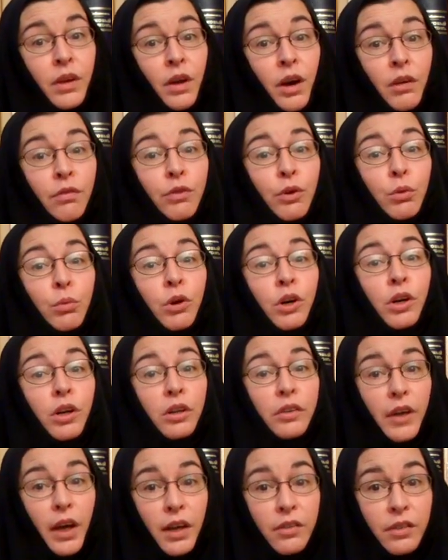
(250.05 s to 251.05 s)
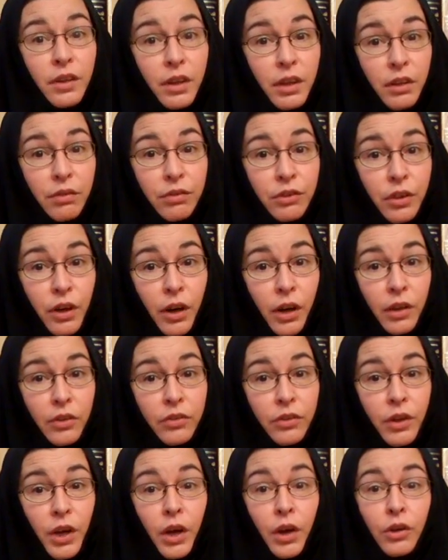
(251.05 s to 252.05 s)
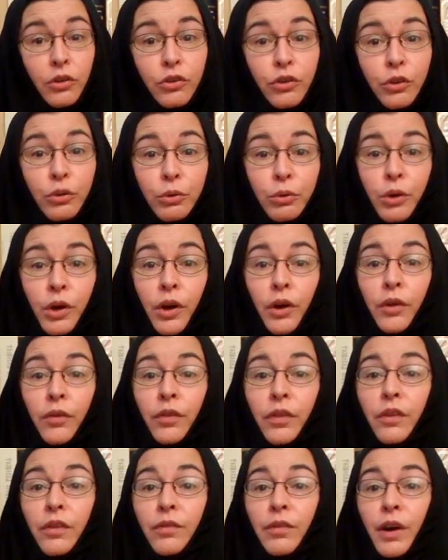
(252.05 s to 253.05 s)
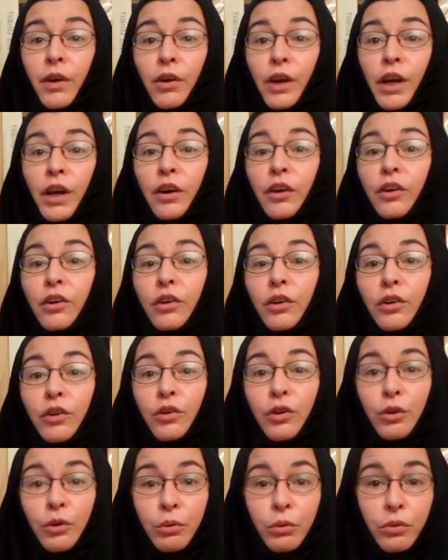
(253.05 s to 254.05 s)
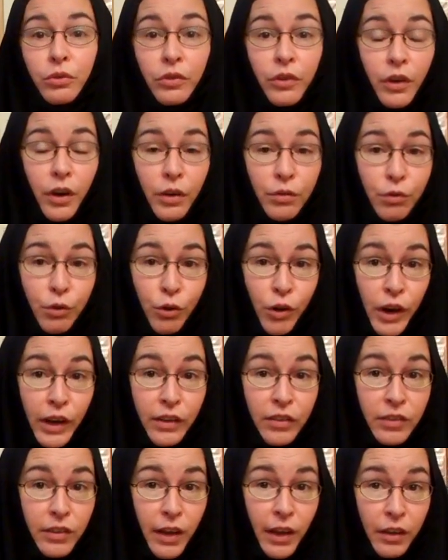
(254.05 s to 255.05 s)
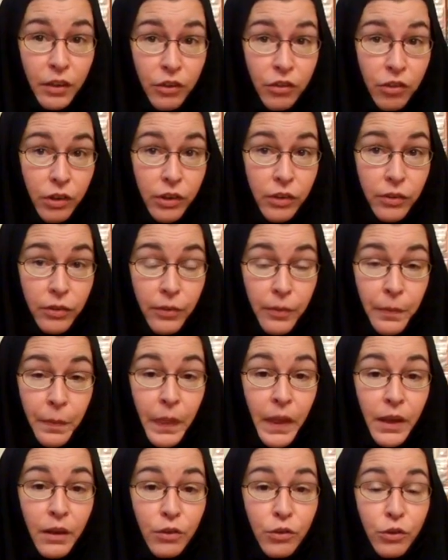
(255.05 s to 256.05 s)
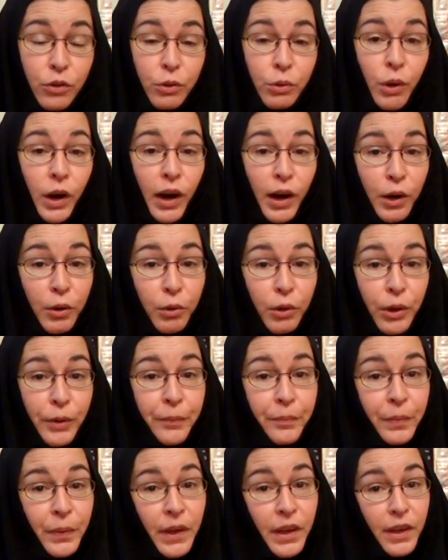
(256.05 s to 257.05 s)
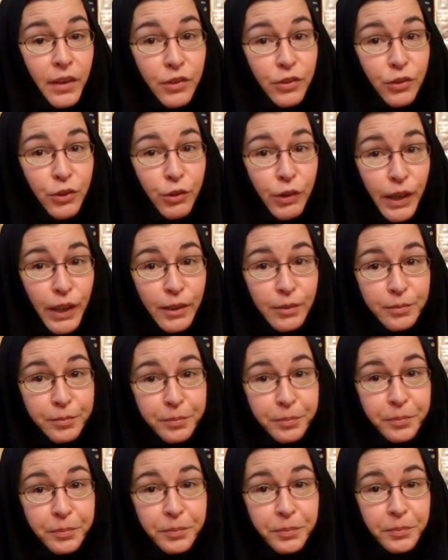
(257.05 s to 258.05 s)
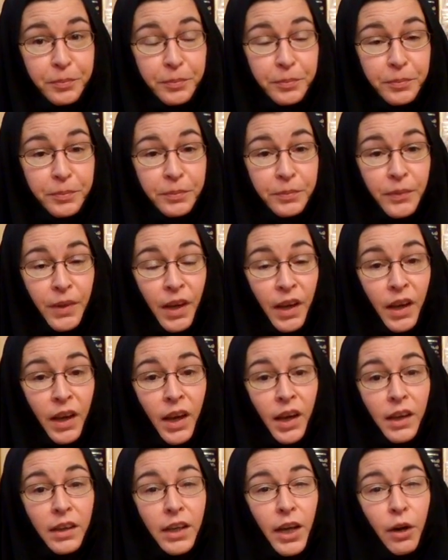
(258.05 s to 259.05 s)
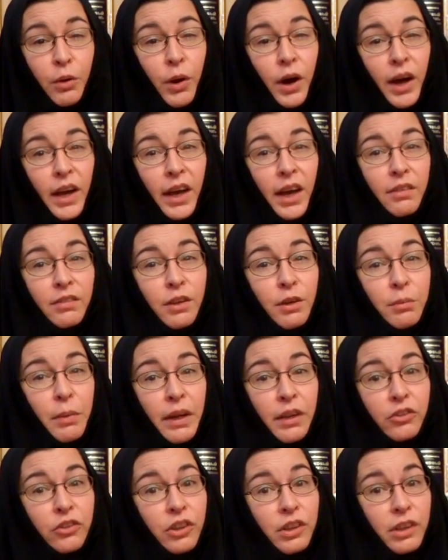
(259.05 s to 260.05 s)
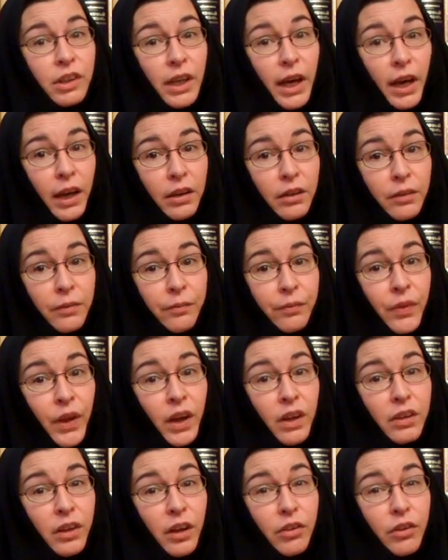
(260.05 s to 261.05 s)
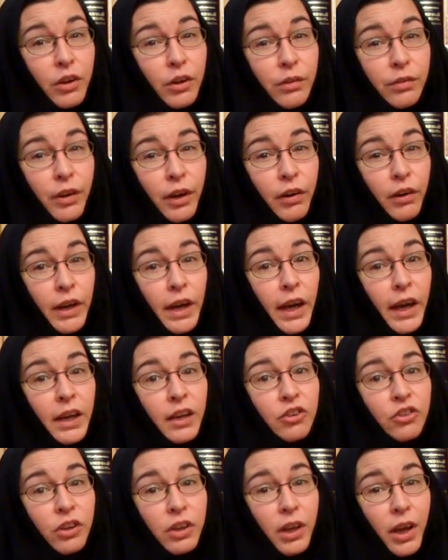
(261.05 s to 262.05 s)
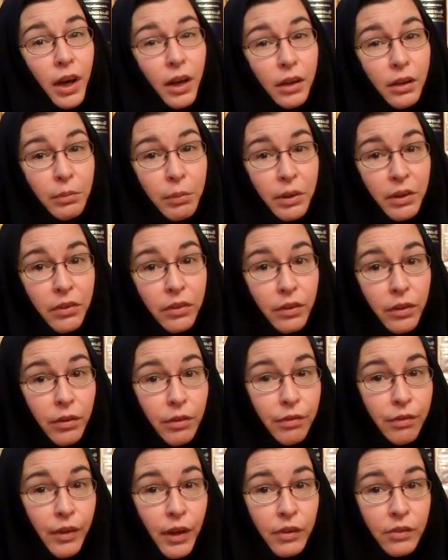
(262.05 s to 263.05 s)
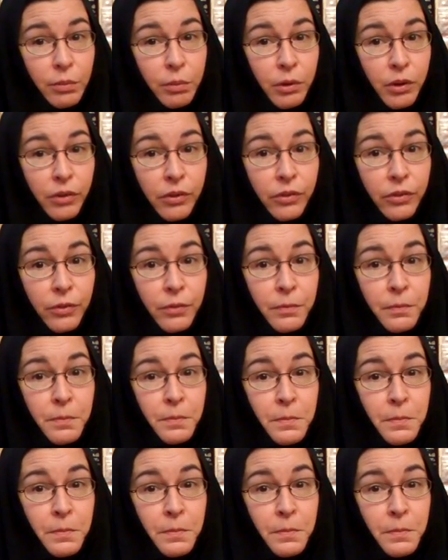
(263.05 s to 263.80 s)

of the world as a gift to us, to the very good news of Christ's entrance into our history. Now, I haven't mentioned yet another very ancient element of Vespers,